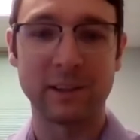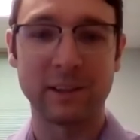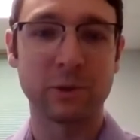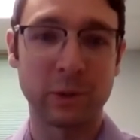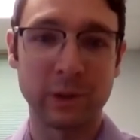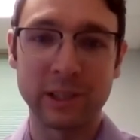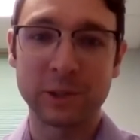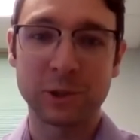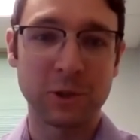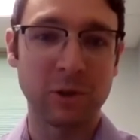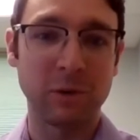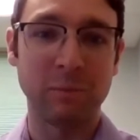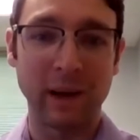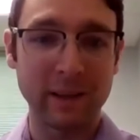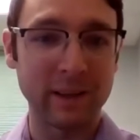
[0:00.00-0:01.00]
traditional
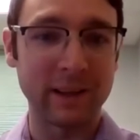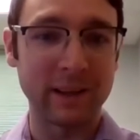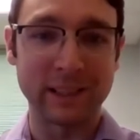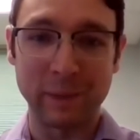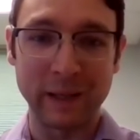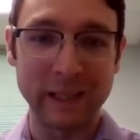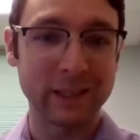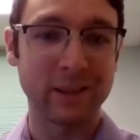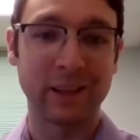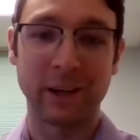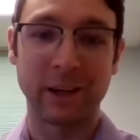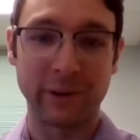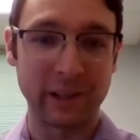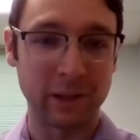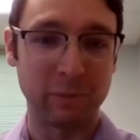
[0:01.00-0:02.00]
method is basically
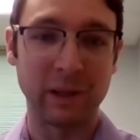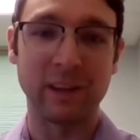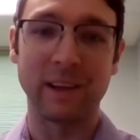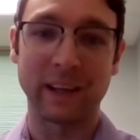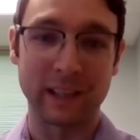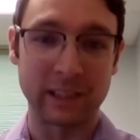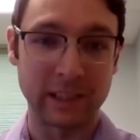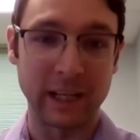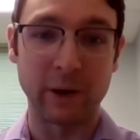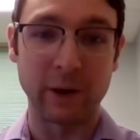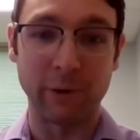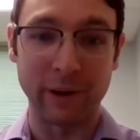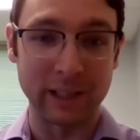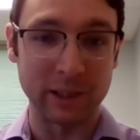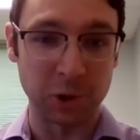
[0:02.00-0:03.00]
going to be like a
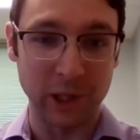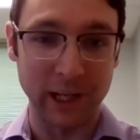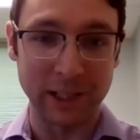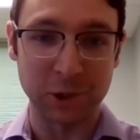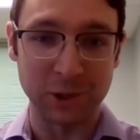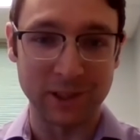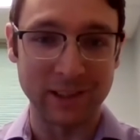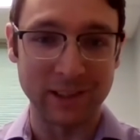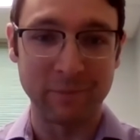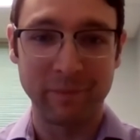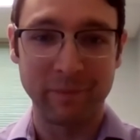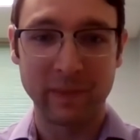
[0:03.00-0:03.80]
steroid injection,